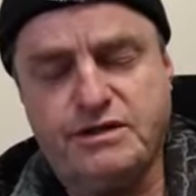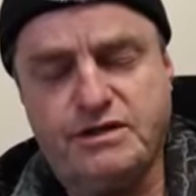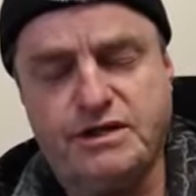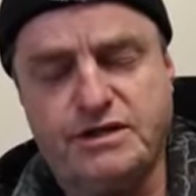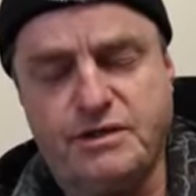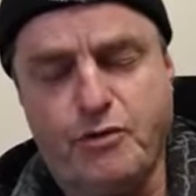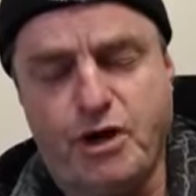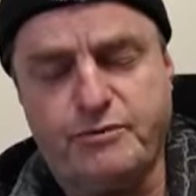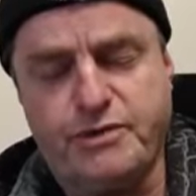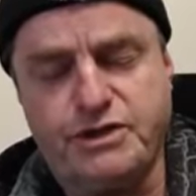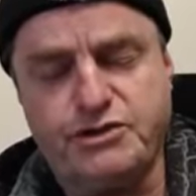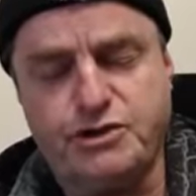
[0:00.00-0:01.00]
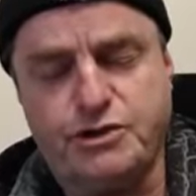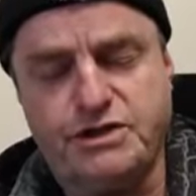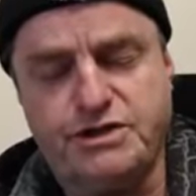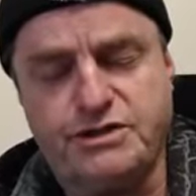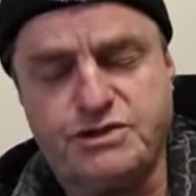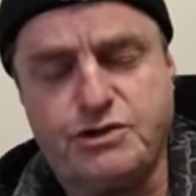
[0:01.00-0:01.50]
that they might be
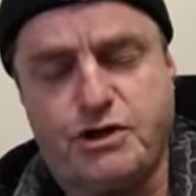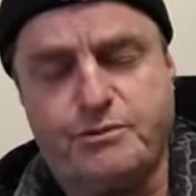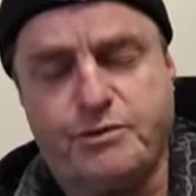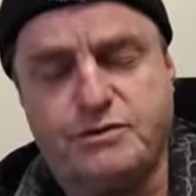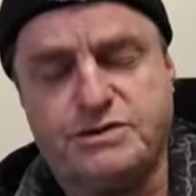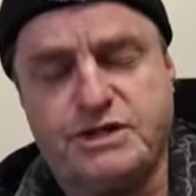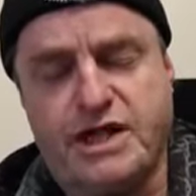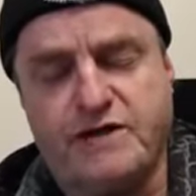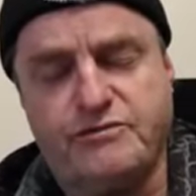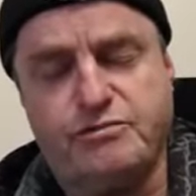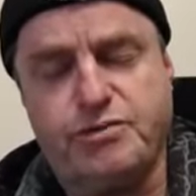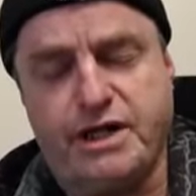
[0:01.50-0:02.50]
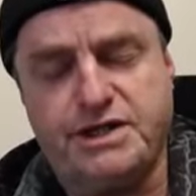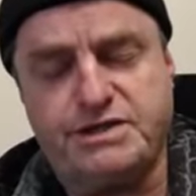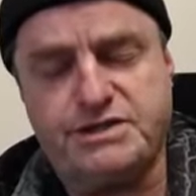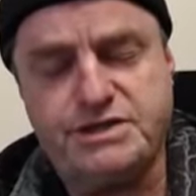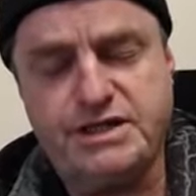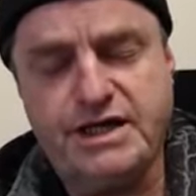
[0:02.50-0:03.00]
truly disciples and have a
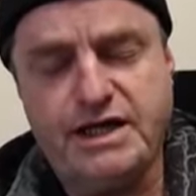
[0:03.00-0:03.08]
place